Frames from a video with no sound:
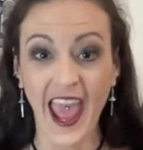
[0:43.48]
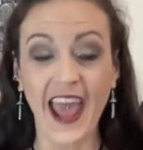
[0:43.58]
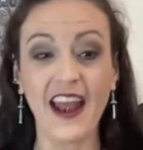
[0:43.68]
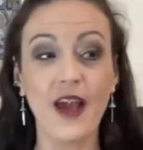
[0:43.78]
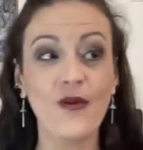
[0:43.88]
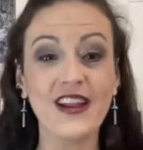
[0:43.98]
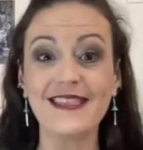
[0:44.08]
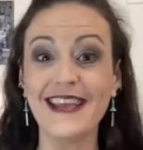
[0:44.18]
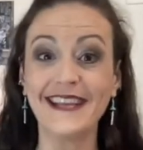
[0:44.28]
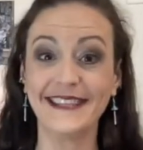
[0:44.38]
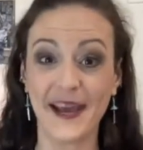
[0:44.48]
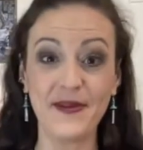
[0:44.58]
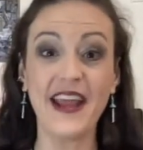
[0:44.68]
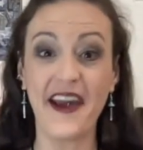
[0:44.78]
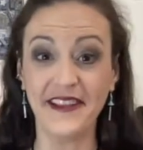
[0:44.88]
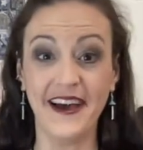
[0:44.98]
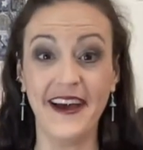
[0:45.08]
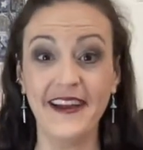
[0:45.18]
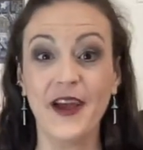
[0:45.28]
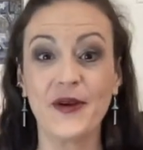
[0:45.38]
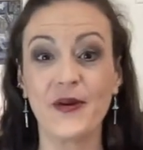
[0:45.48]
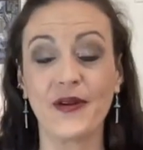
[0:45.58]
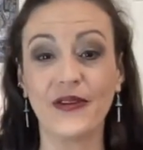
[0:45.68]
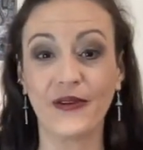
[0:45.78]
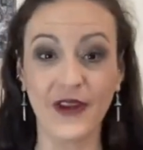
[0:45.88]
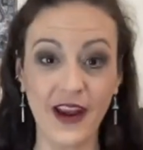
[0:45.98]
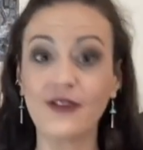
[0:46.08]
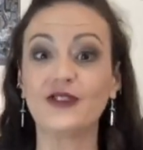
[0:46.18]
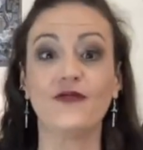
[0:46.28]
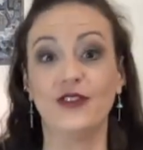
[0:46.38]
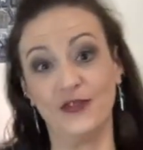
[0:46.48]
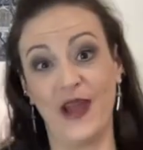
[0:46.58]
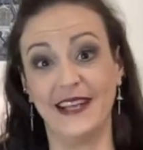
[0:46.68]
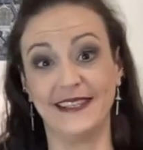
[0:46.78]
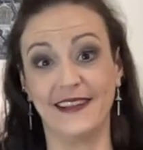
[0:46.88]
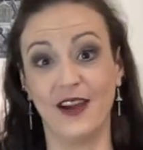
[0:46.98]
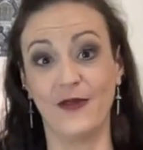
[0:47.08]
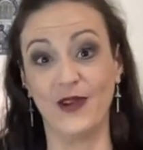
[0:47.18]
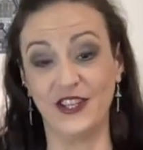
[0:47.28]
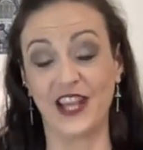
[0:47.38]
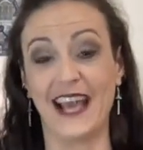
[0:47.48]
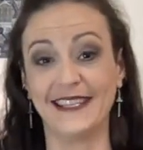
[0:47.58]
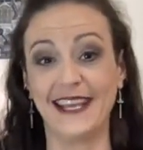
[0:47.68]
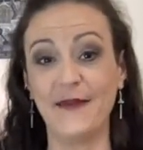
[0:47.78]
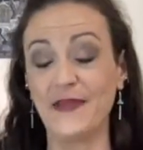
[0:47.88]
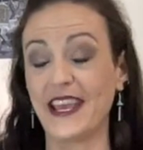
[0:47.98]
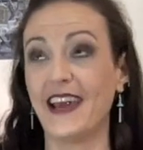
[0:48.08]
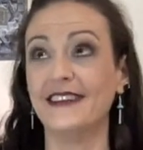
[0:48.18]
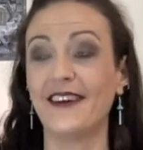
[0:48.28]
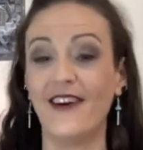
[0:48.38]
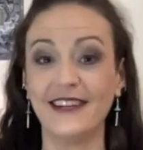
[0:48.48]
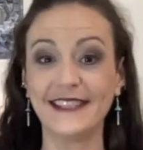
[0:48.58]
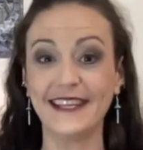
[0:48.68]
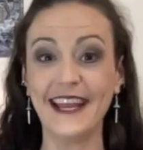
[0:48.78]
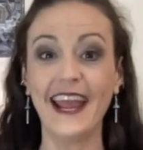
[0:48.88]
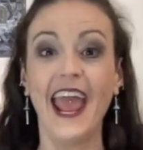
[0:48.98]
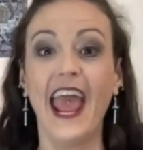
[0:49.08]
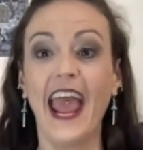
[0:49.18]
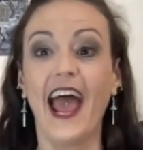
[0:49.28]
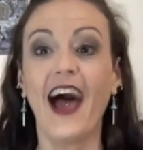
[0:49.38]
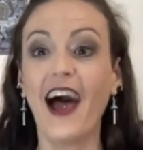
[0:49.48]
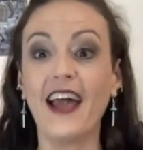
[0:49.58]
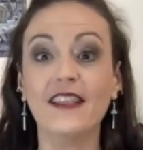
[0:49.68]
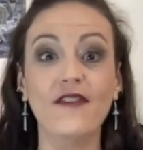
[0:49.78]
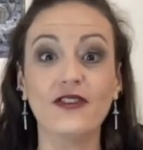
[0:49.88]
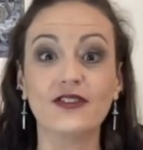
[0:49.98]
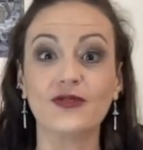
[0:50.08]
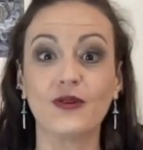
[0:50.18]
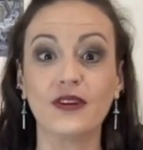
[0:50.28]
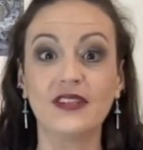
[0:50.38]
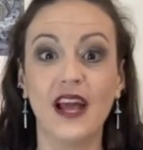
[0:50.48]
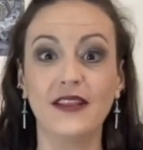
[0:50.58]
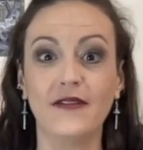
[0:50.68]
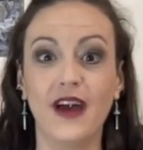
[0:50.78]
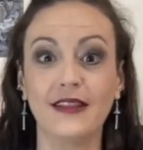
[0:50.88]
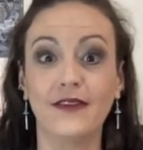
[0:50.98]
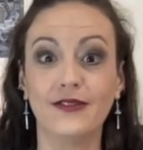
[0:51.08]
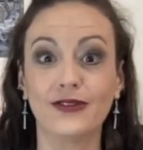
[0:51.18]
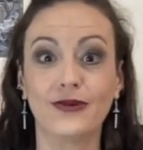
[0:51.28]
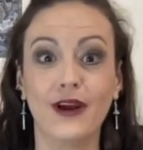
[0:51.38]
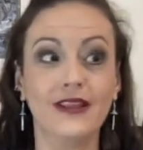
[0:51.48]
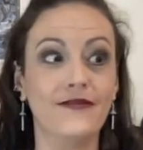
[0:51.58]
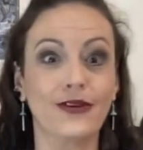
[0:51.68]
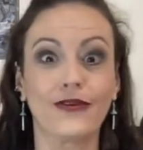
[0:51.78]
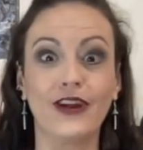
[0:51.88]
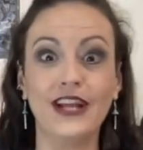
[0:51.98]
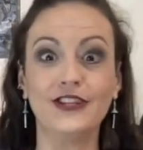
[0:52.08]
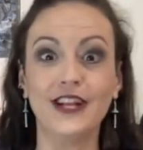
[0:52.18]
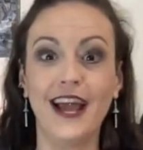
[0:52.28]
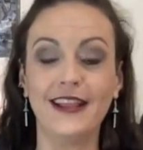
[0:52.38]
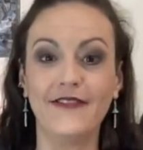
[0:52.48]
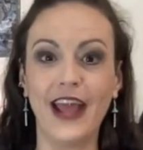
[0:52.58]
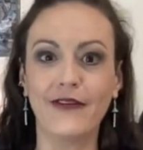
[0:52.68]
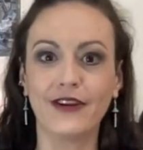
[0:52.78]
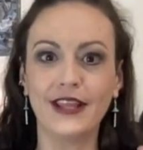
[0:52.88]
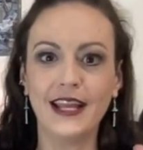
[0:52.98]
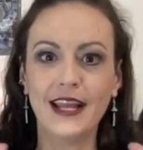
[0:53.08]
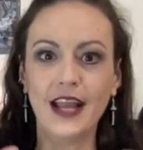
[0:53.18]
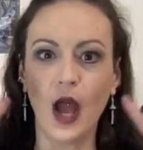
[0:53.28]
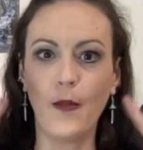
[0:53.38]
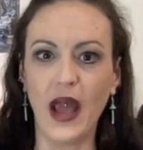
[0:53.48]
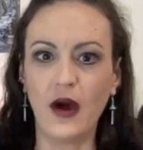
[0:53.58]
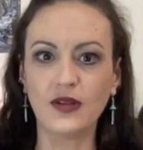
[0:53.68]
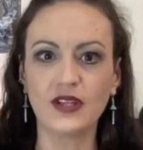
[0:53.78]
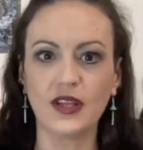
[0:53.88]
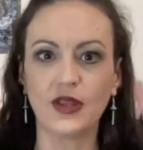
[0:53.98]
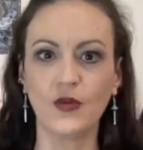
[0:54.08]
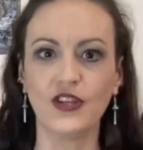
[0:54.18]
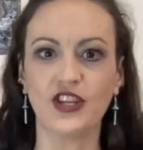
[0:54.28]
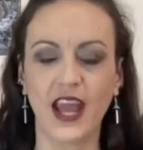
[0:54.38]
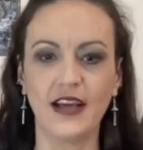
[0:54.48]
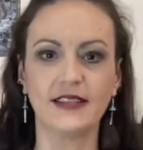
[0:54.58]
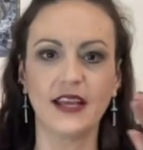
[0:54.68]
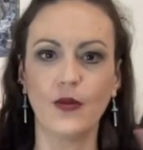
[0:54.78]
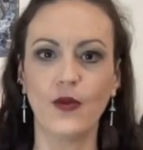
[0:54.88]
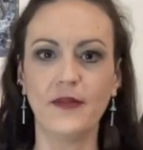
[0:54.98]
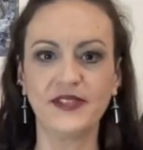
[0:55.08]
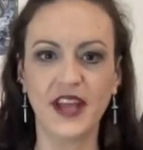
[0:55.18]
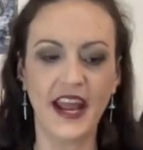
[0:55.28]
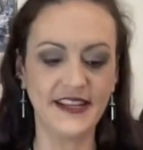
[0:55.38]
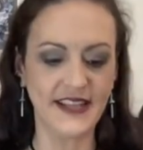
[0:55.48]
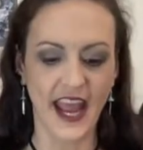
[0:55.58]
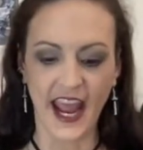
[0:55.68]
And I want to thank Deb and Ella, who are the creators of Witch Casket, because honestly, I love their stores. I love their store. I love their creation. I love everything about the Witch Casket website,